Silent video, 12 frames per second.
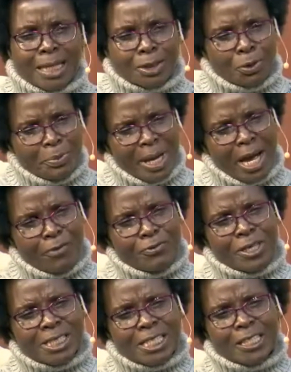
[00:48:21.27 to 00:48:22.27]
that you may have
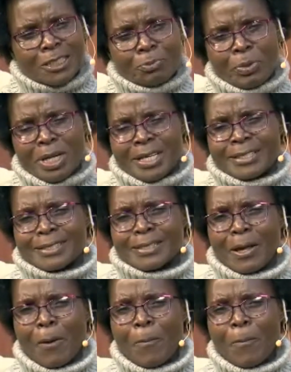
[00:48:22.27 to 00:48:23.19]
this experience.